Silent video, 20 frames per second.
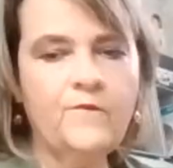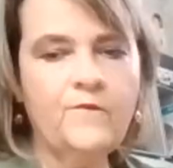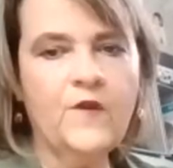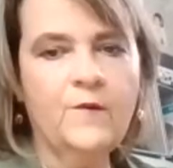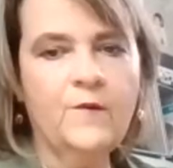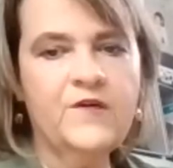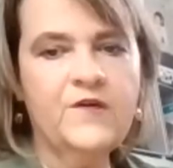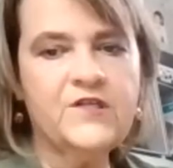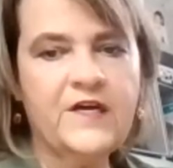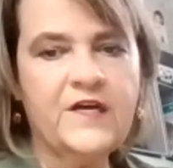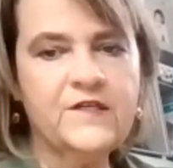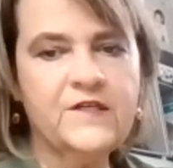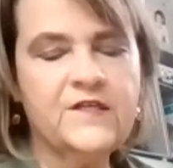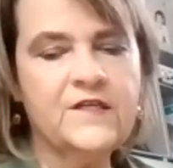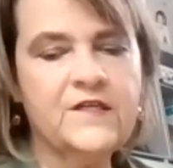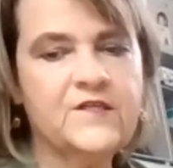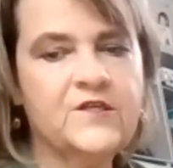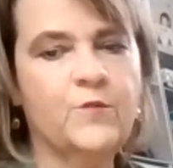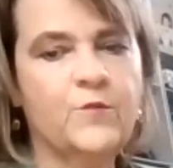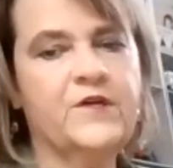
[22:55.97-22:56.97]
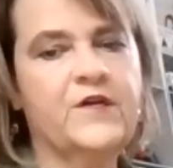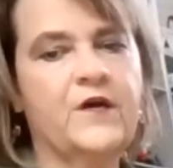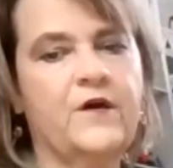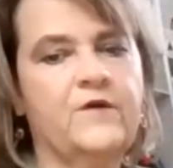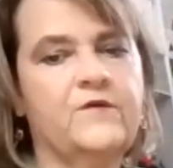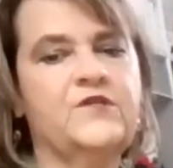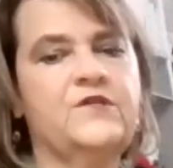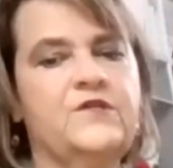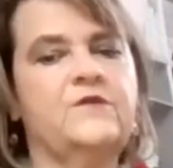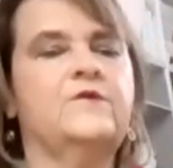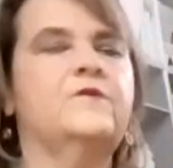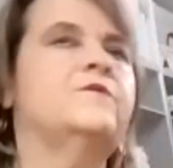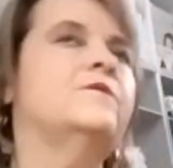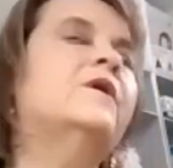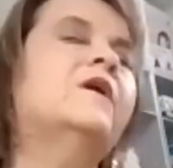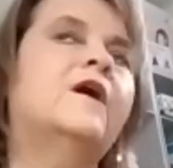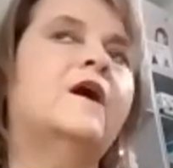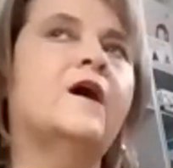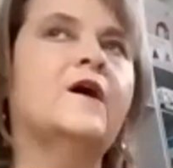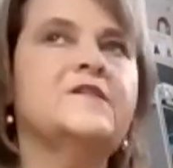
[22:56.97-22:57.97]
let me change this, you would go
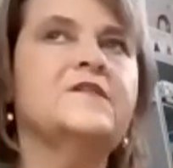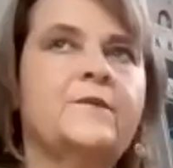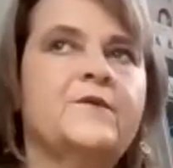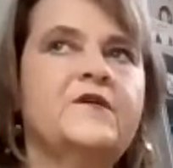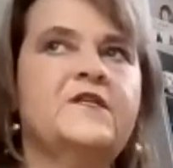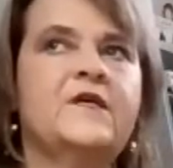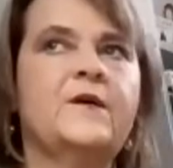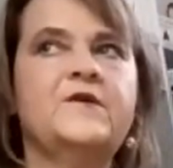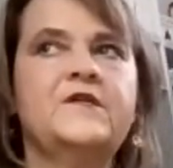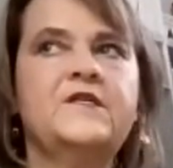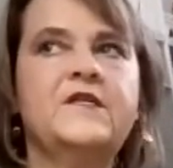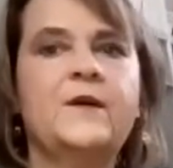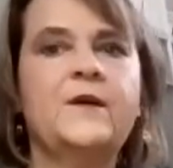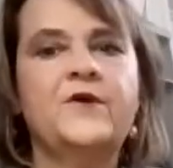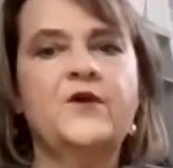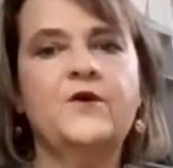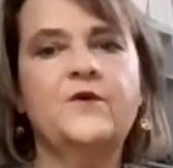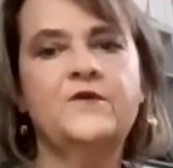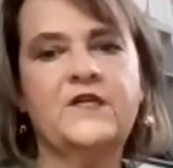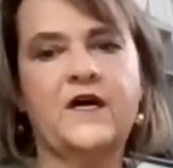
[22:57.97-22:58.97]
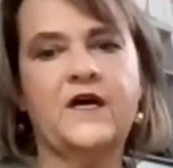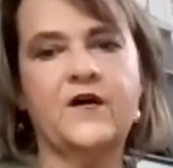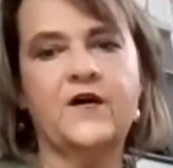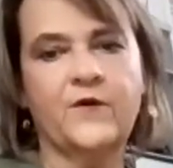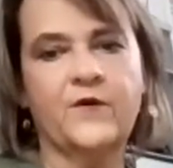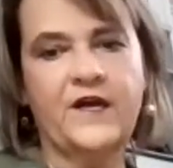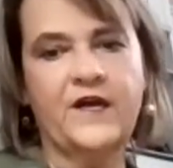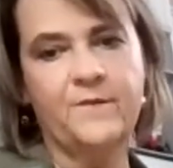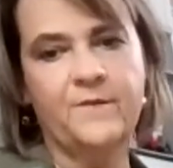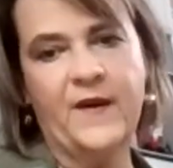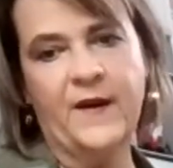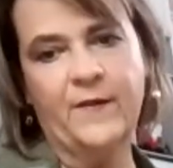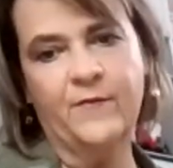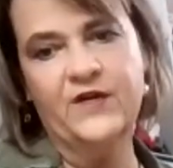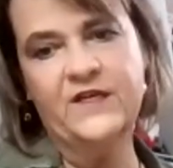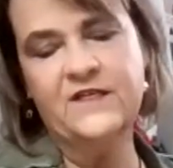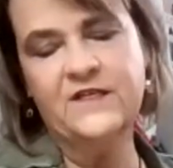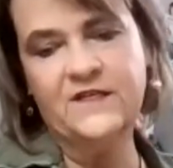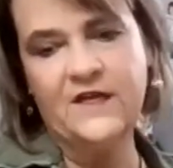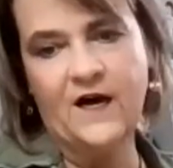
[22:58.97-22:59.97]
to uh,
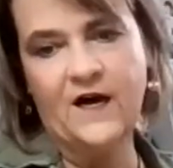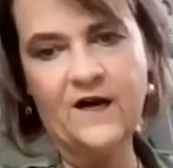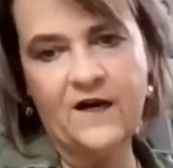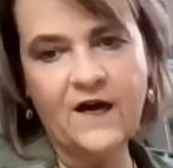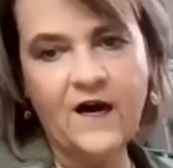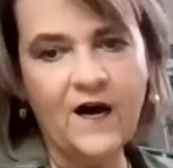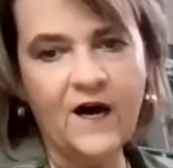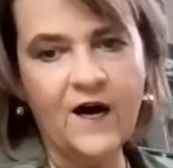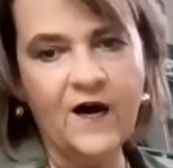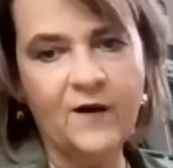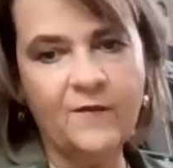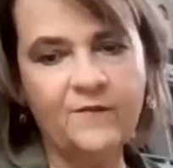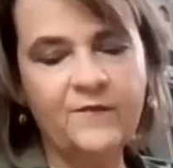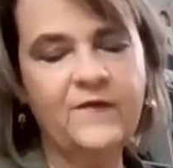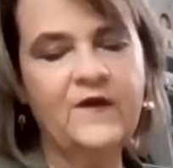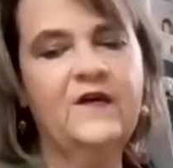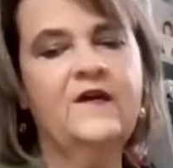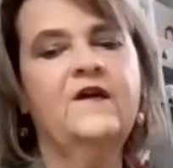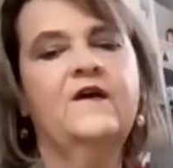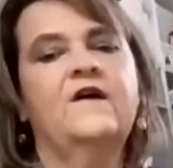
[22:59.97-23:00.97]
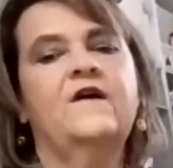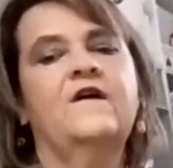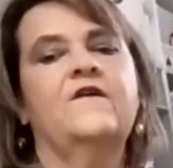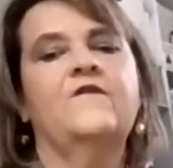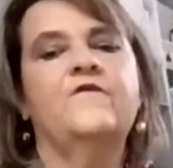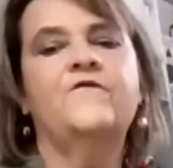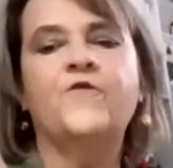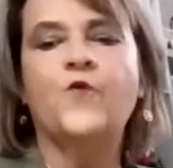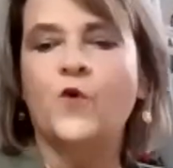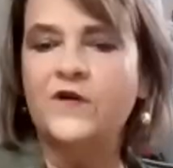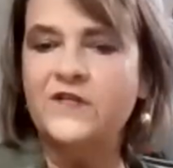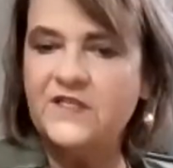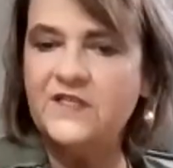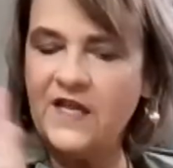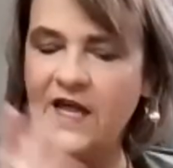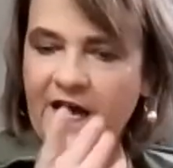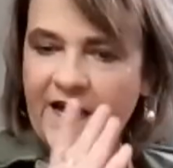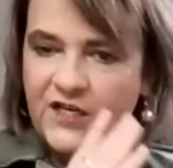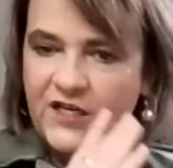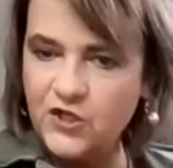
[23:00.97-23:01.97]
www.creativememories.com forward
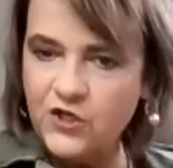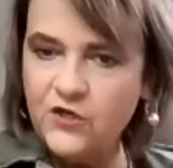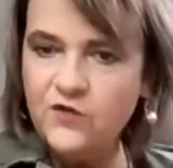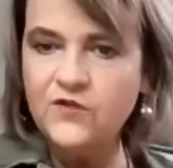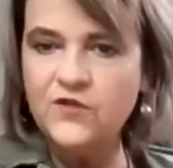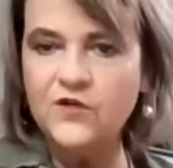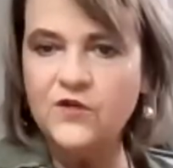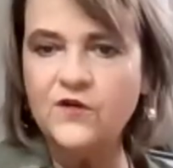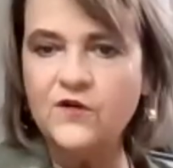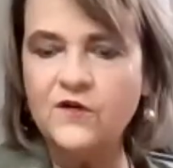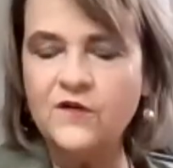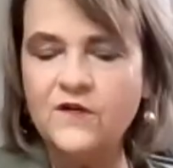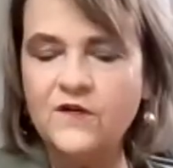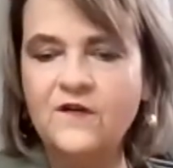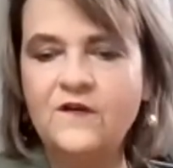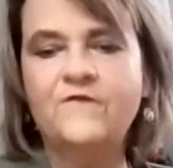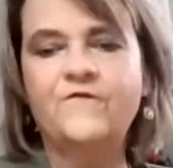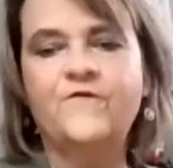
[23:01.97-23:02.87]
slash user